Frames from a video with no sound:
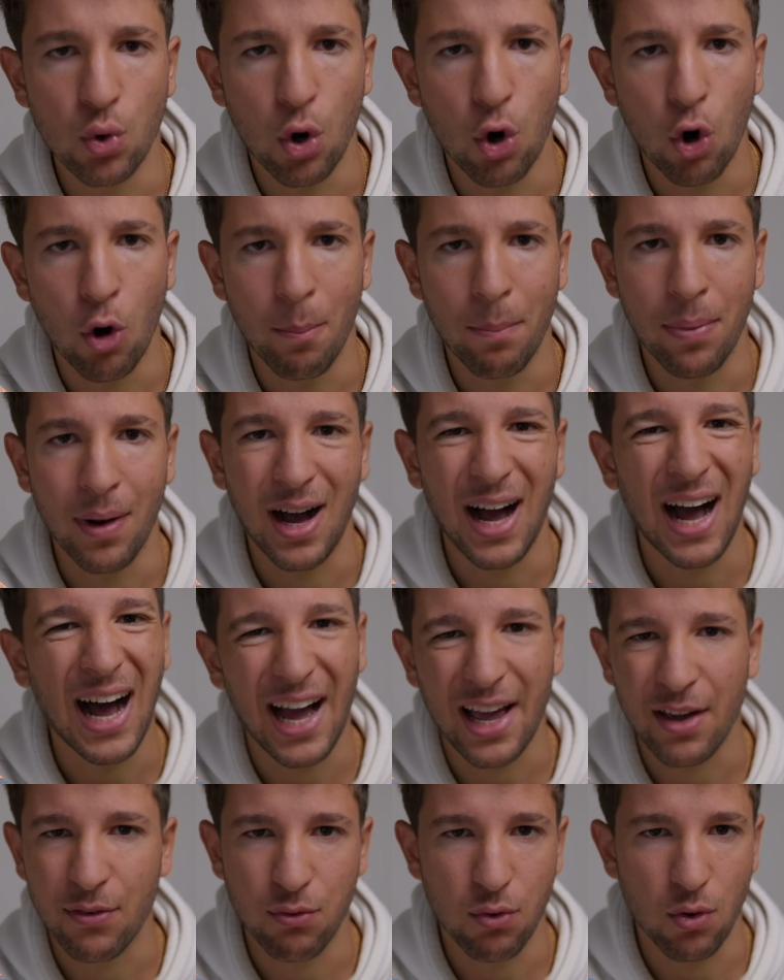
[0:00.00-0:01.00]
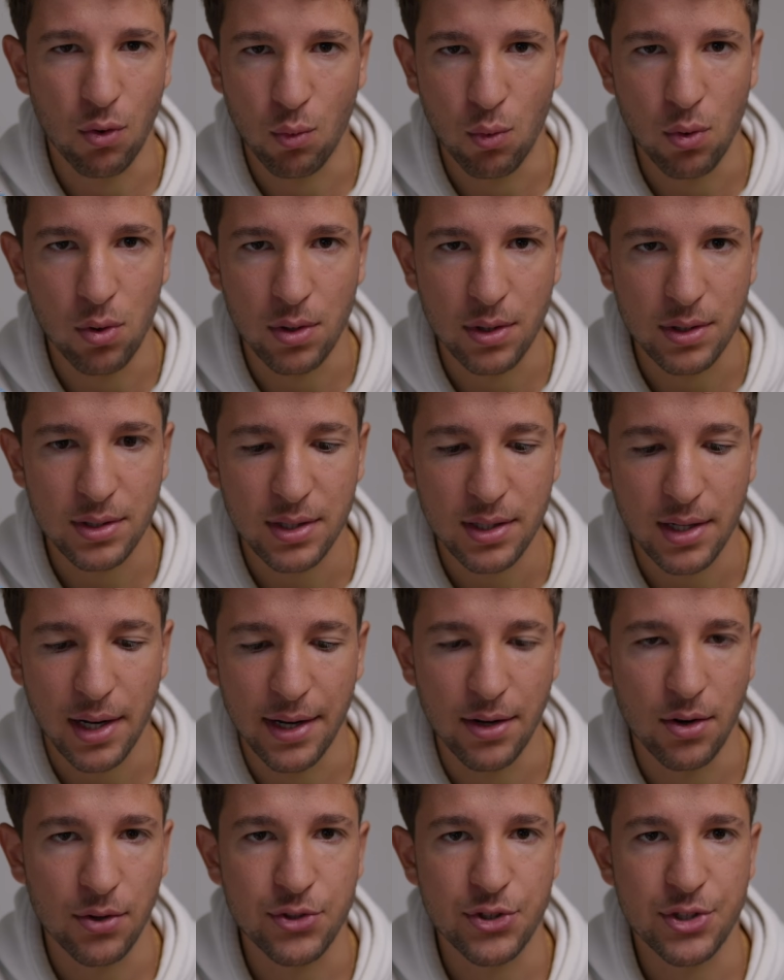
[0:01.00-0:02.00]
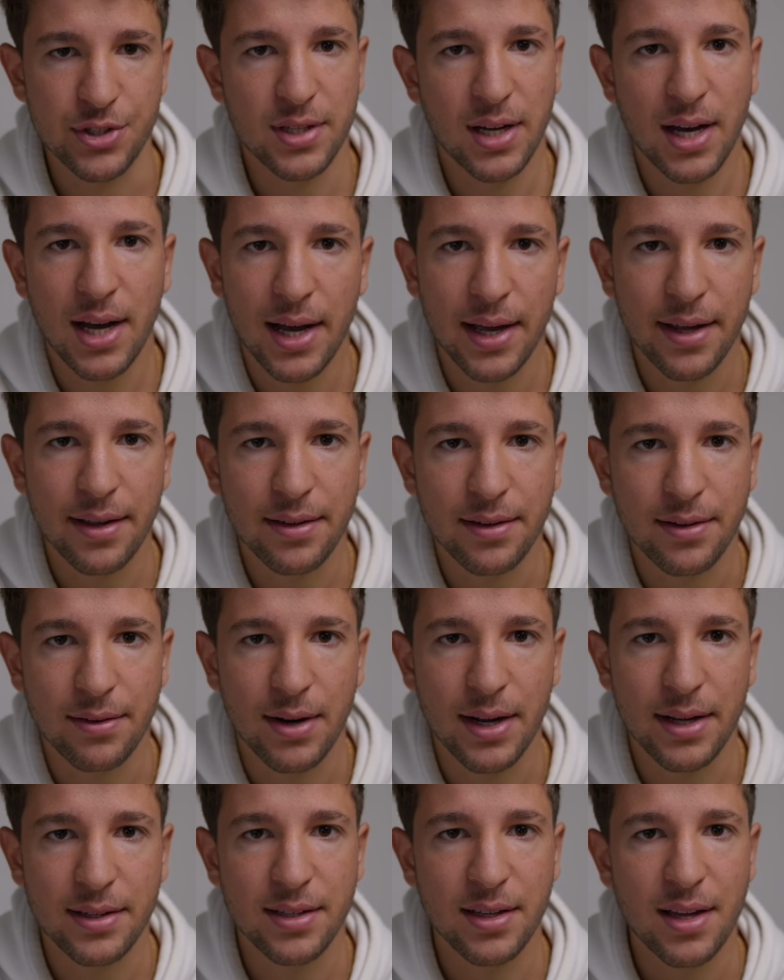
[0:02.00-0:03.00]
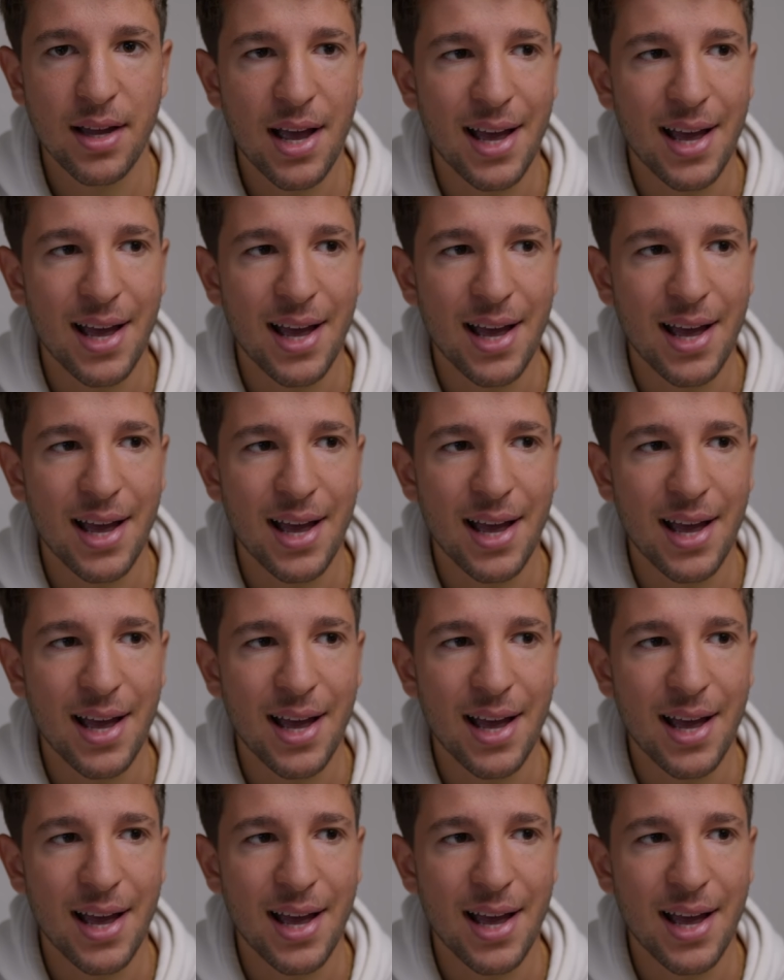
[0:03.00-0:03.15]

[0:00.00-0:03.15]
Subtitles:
hop high forward and not just high, right?